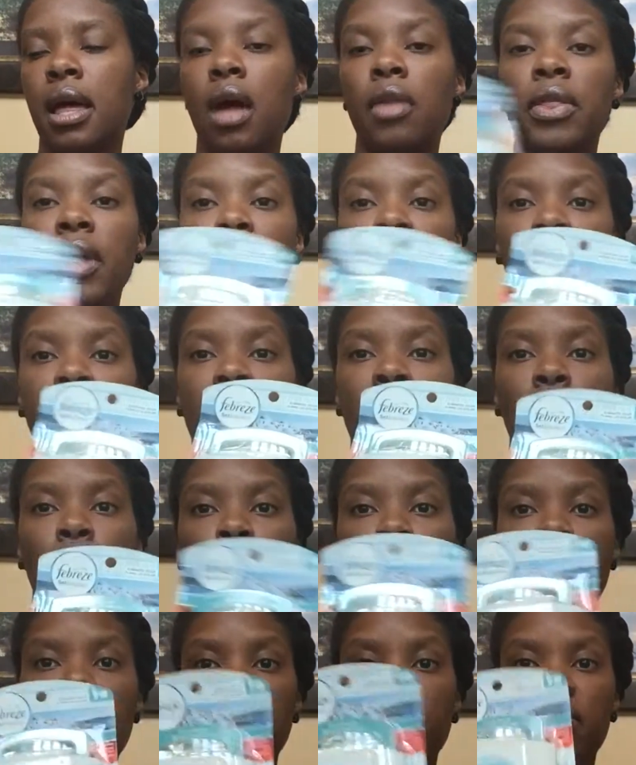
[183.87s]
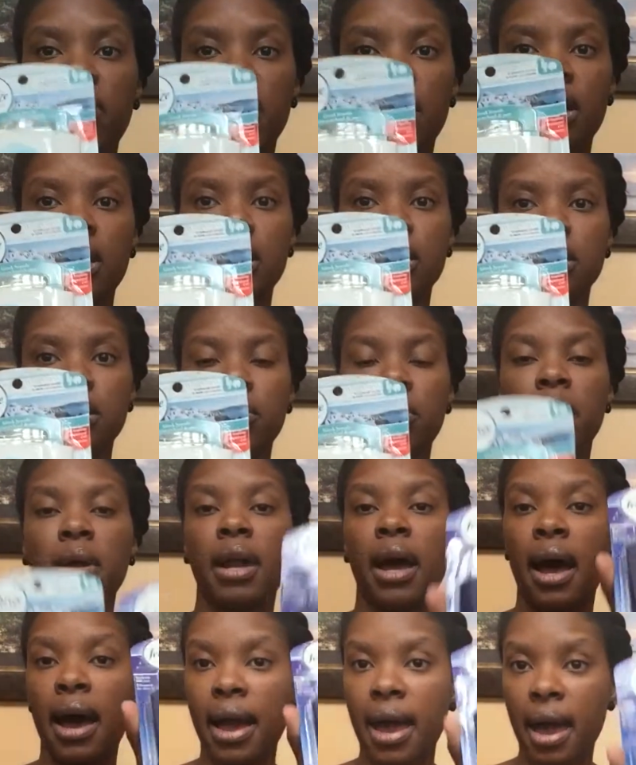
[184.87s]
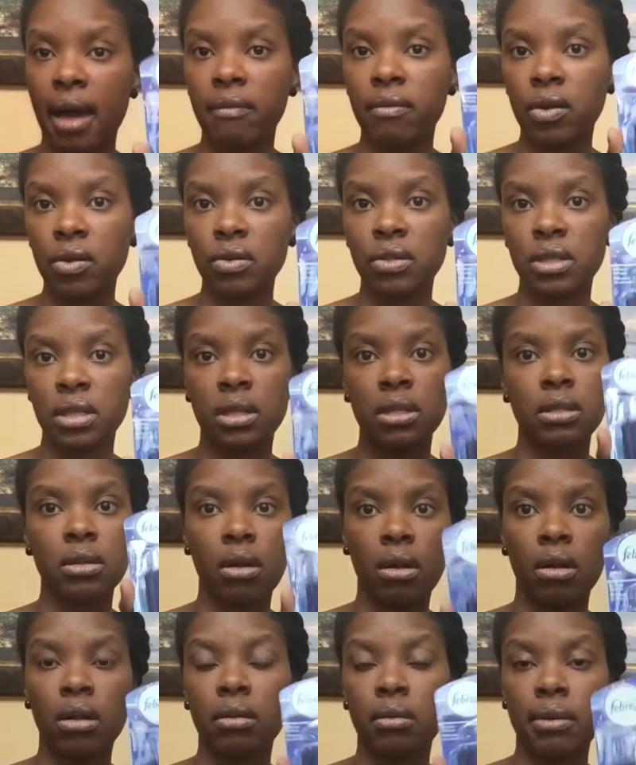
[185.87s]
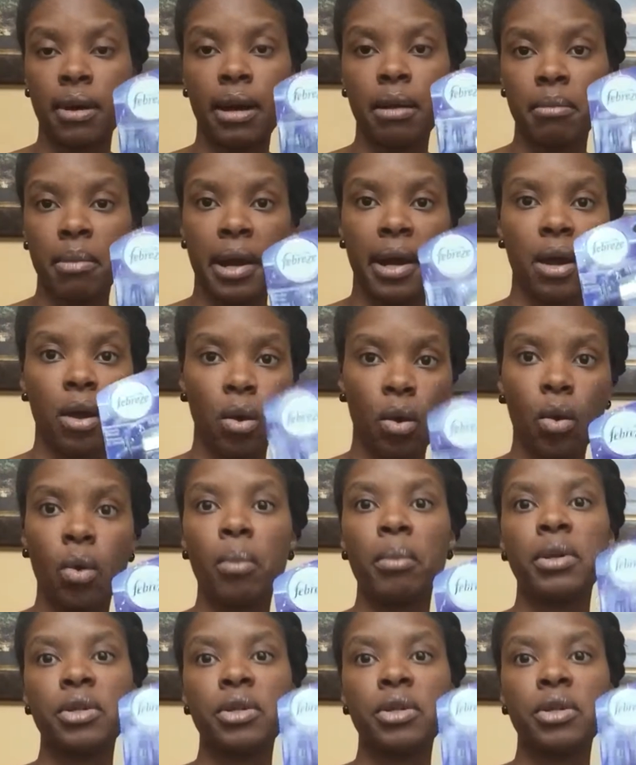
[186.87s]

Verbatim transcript: they only had one of these, but I have used these all around my home.